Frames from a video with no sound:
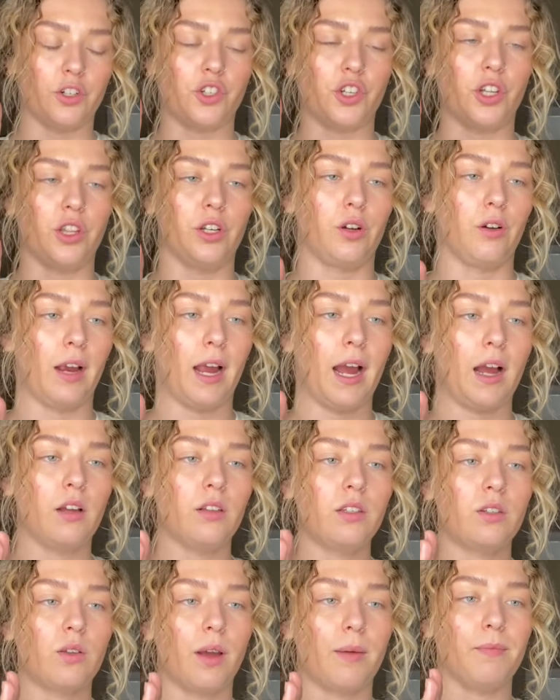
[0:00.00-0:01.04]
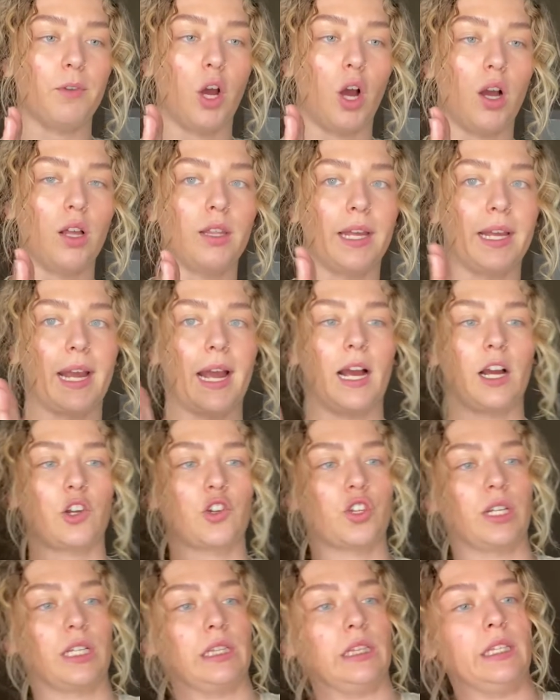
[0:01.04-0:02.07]
to the ground, so I'm not
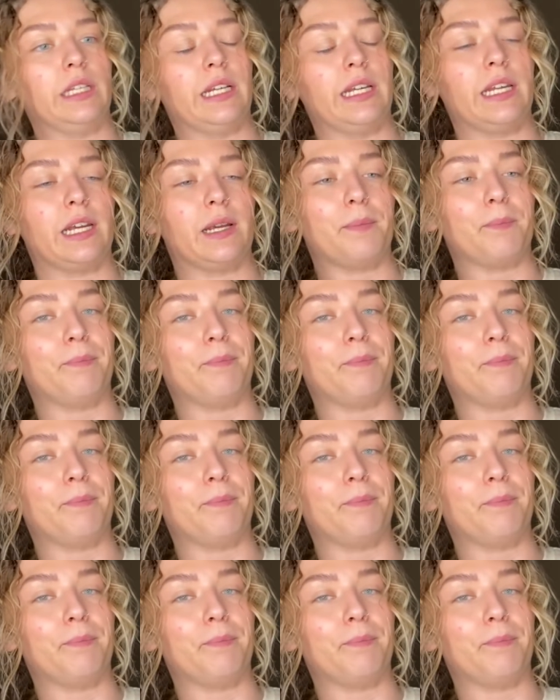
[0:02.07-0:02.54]
actually leaning